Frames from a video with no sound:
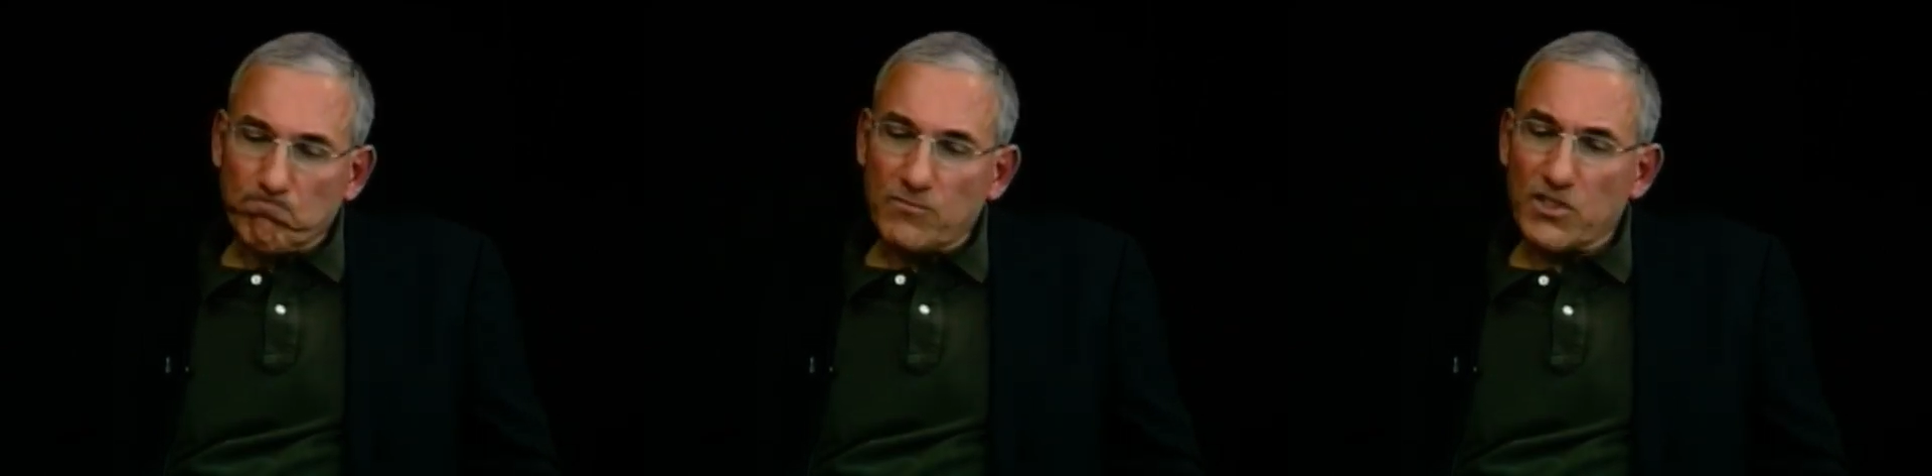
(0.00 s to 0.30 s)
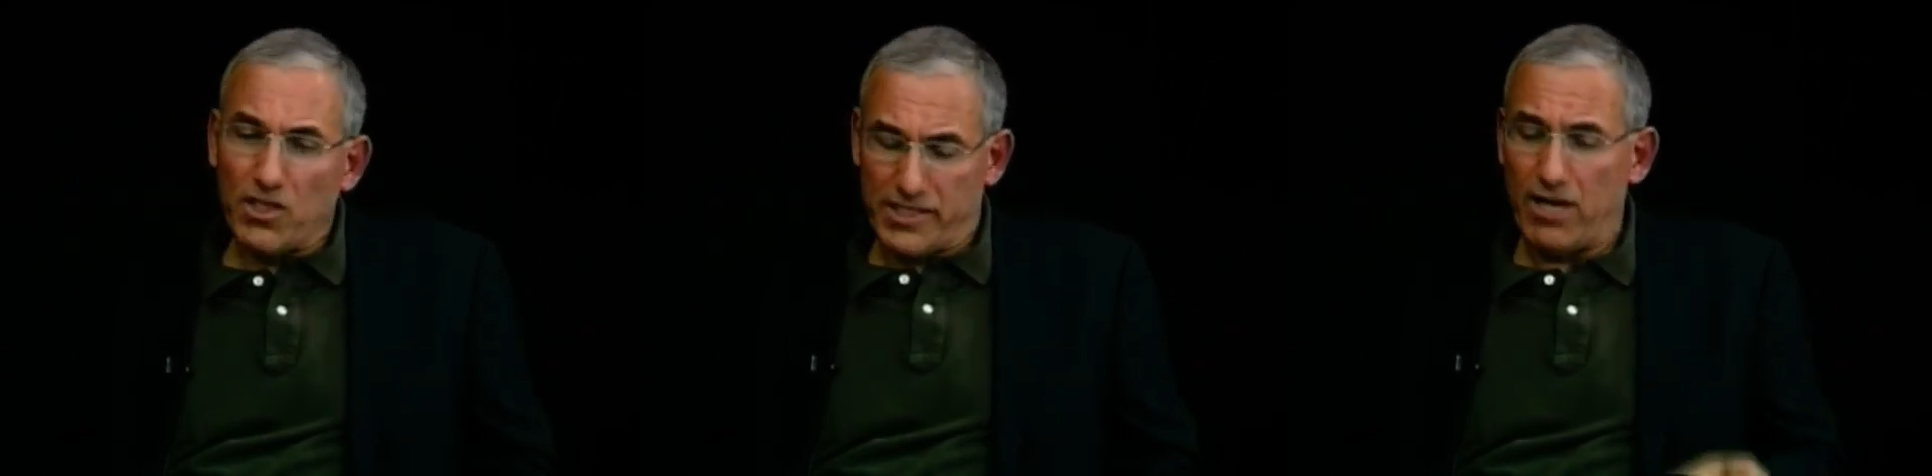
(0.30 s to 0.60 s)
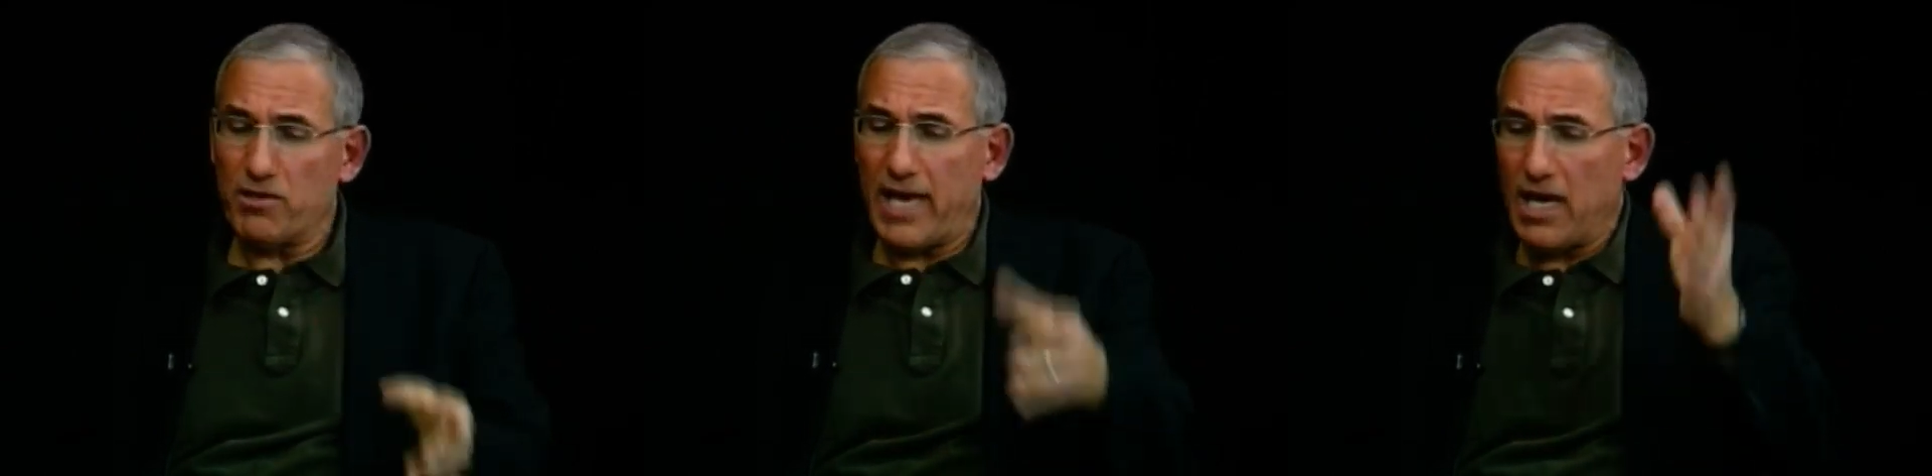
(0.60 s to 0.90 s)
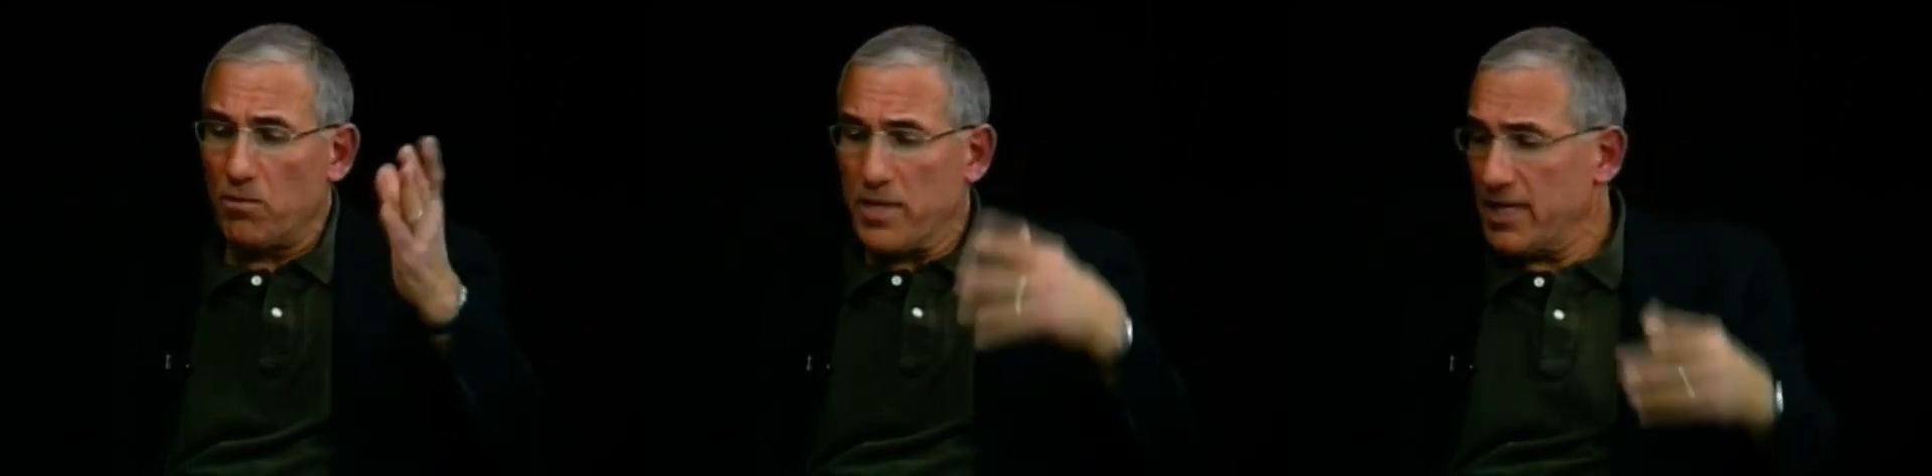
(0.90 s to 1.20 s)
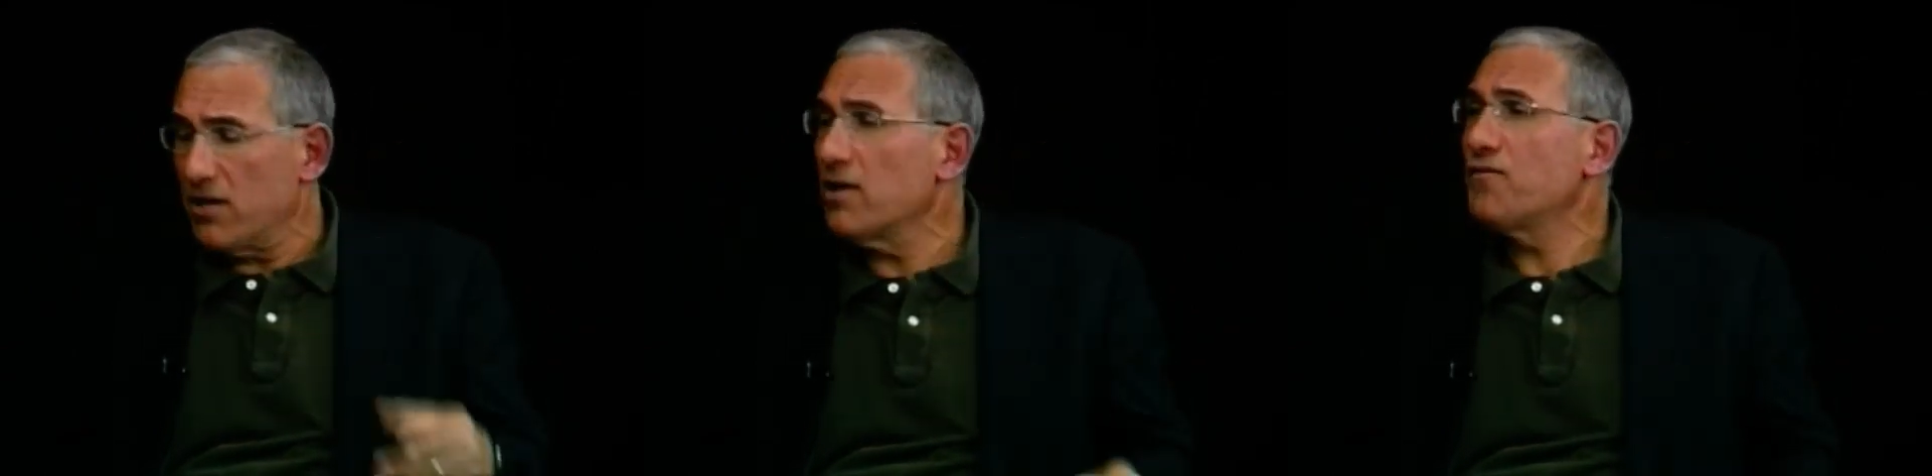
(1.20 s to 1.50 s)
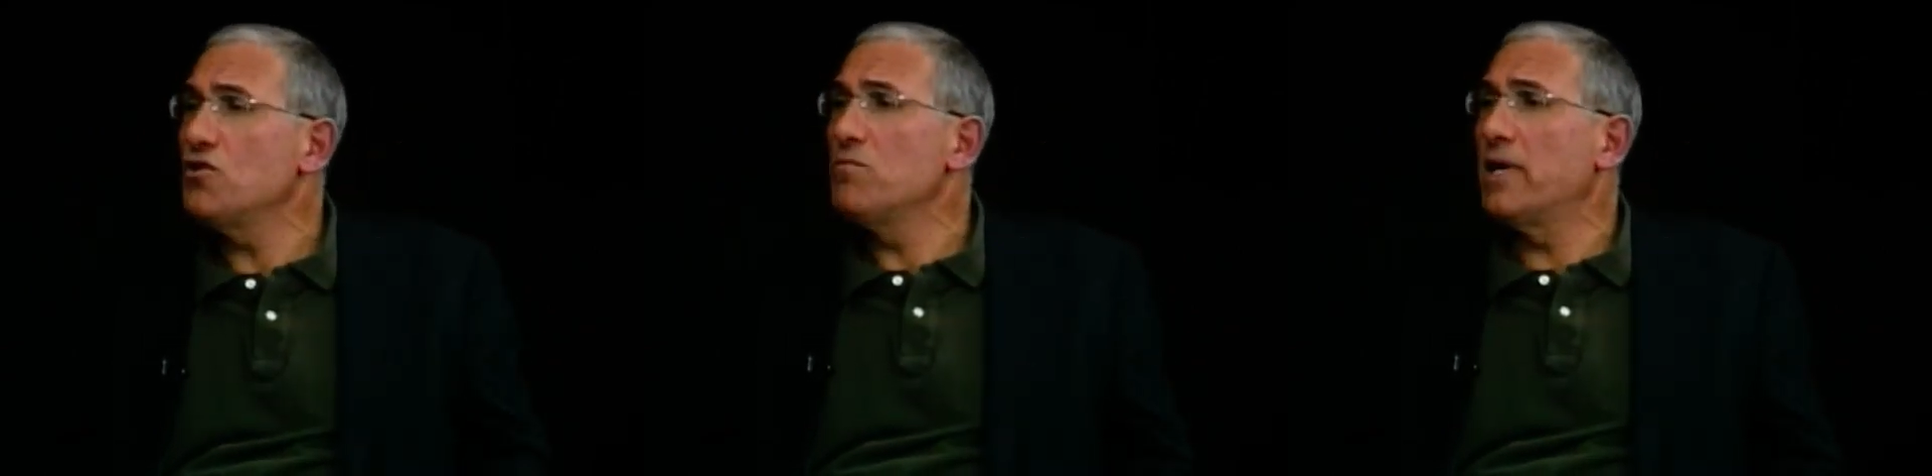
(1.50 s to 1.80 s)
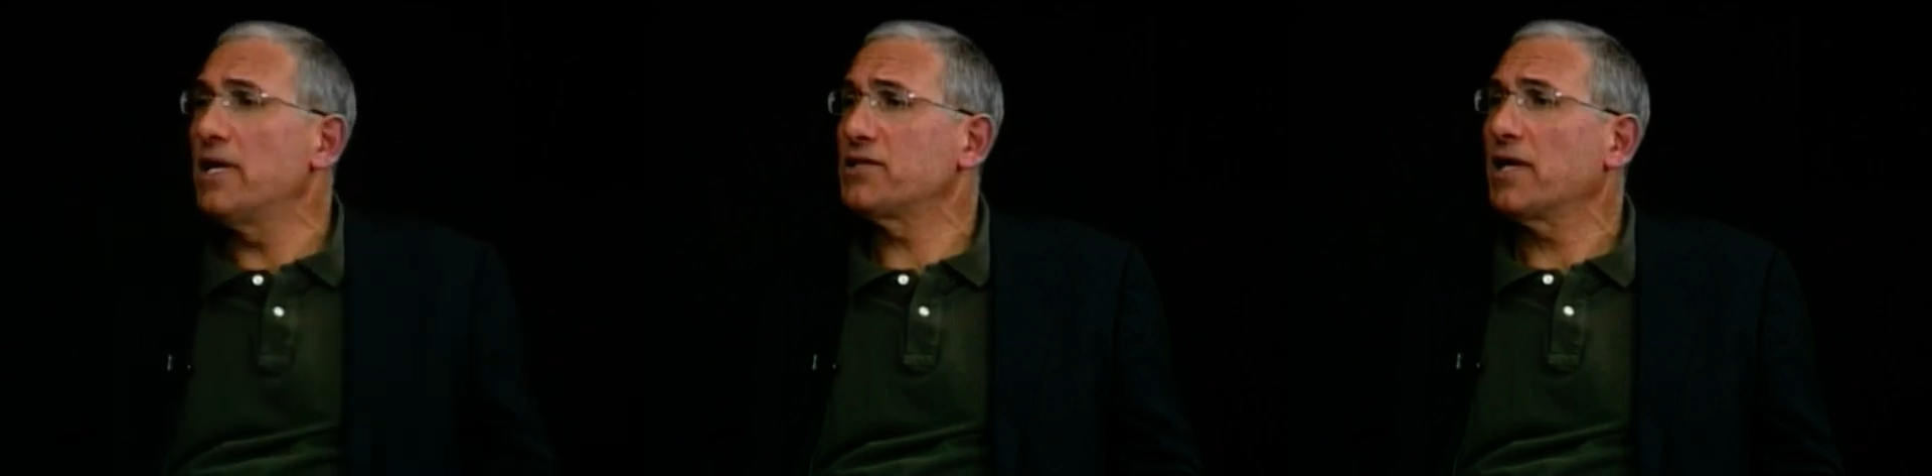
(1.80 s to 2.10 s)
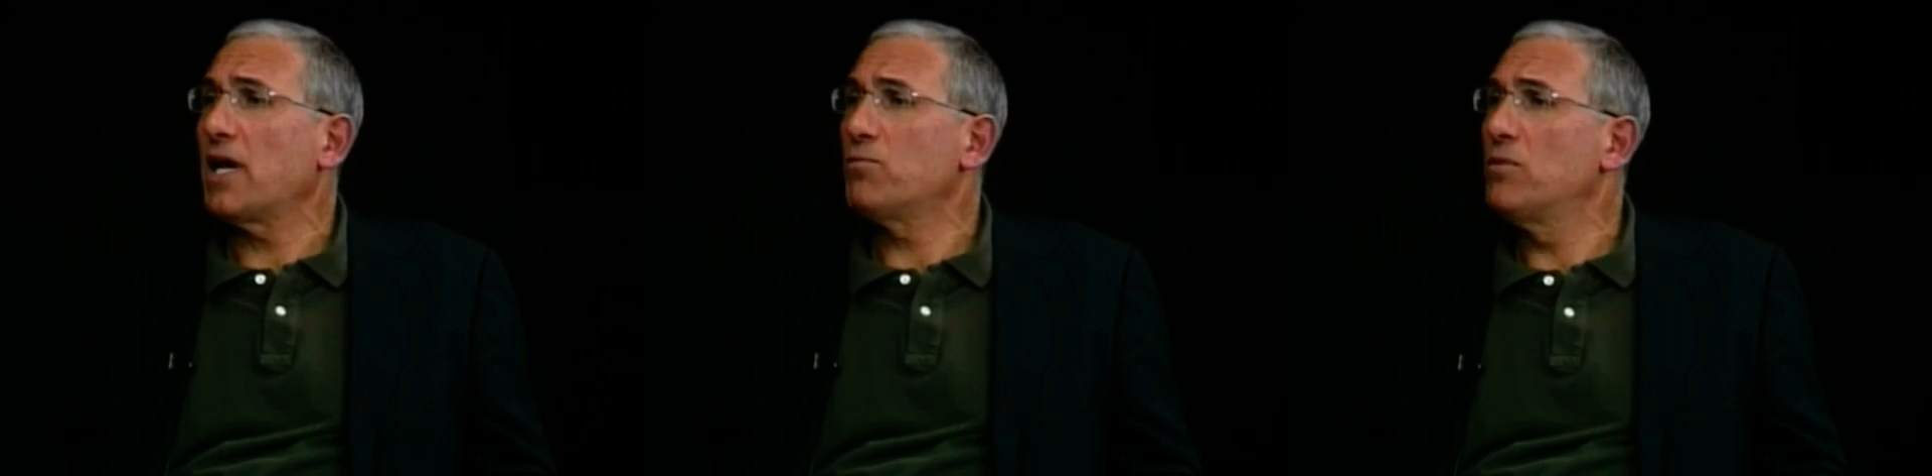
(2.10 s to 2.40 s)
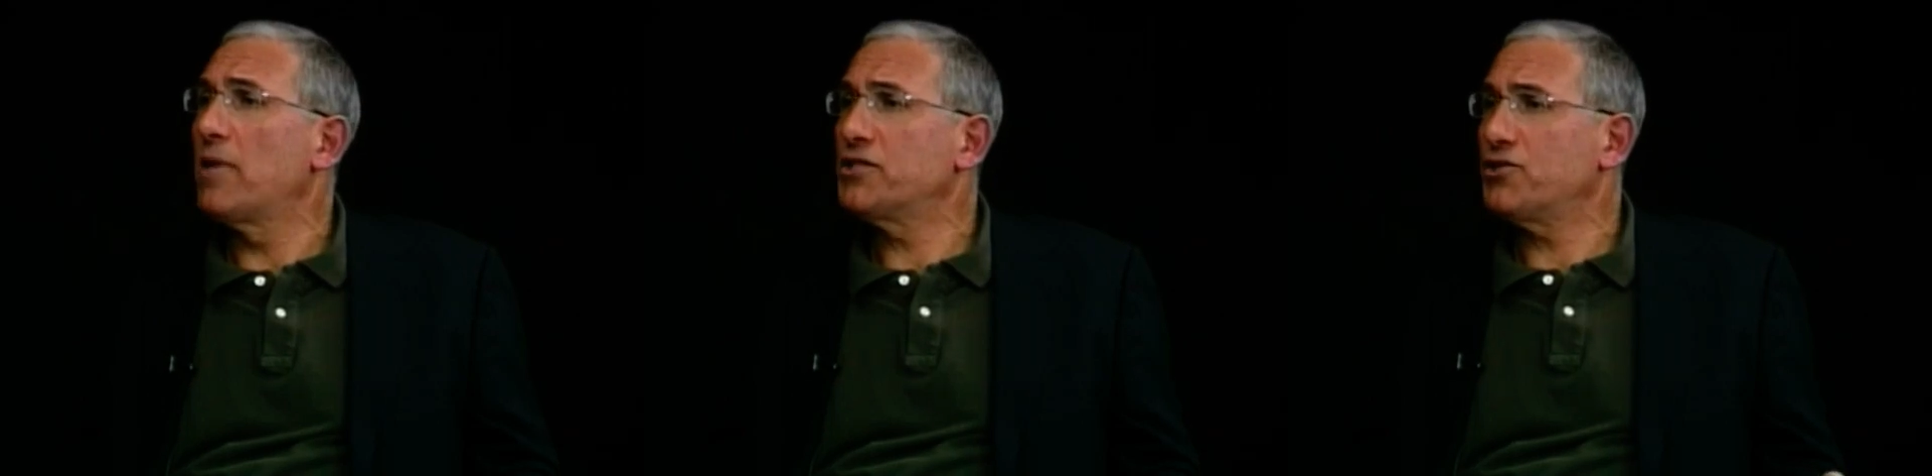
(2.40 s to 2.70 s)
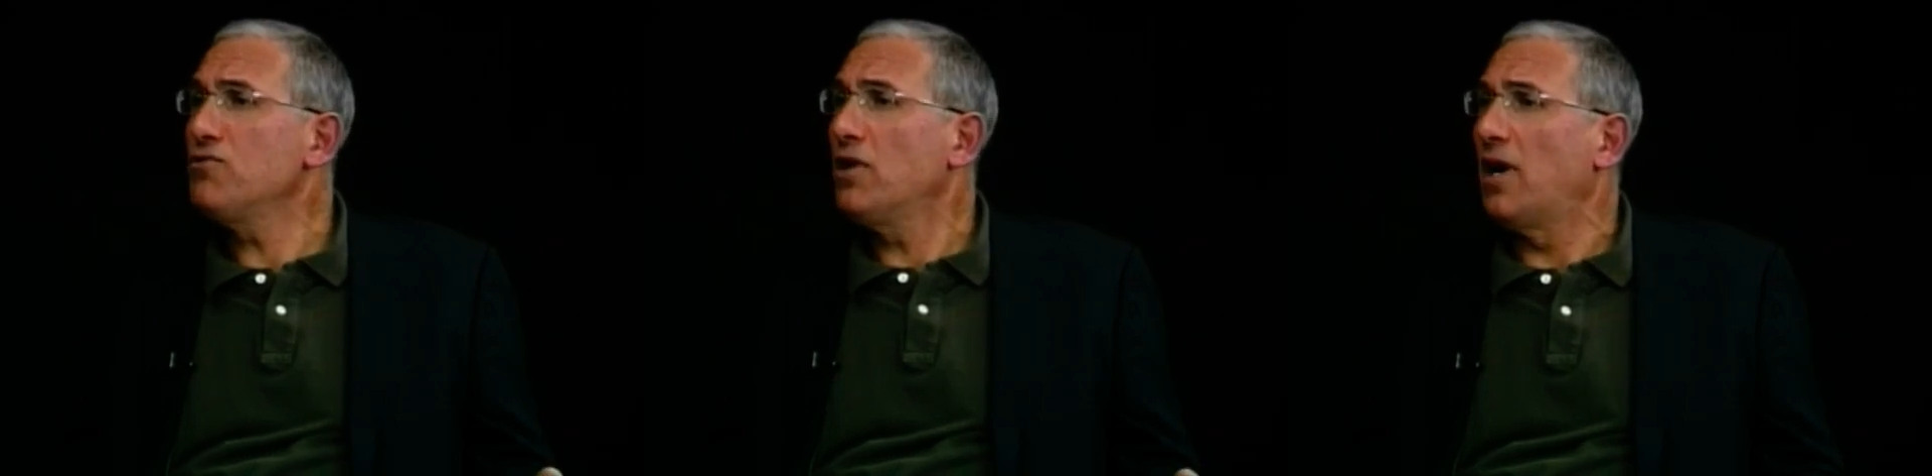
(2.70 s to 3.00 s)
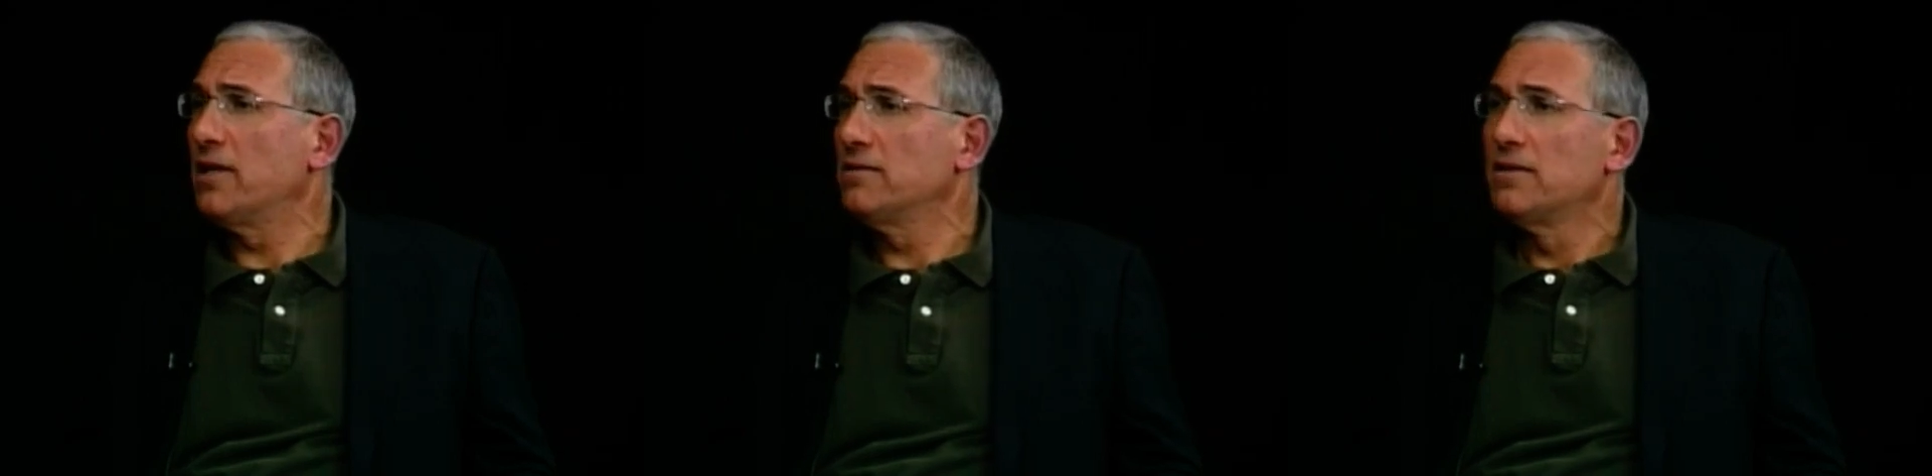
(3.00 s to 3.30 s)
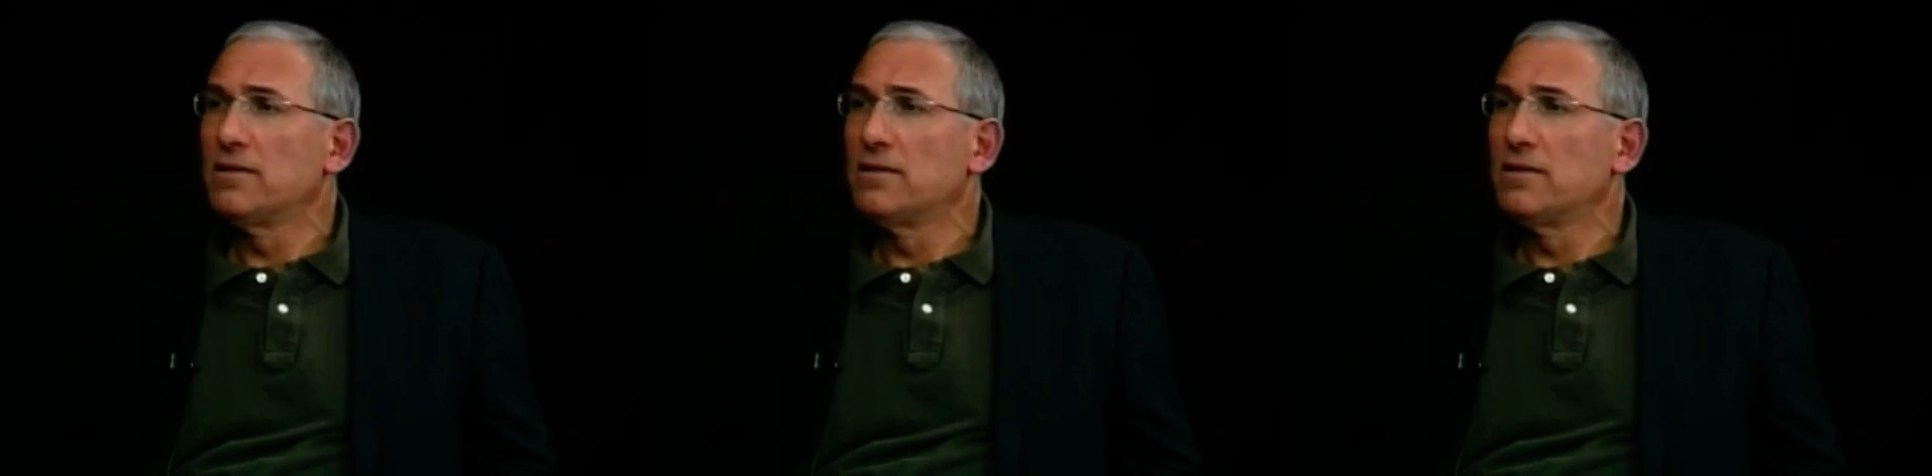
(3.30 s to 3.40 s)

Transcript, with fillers: So I said, okay, I'll be there in a few minutes. I got to put my suit on.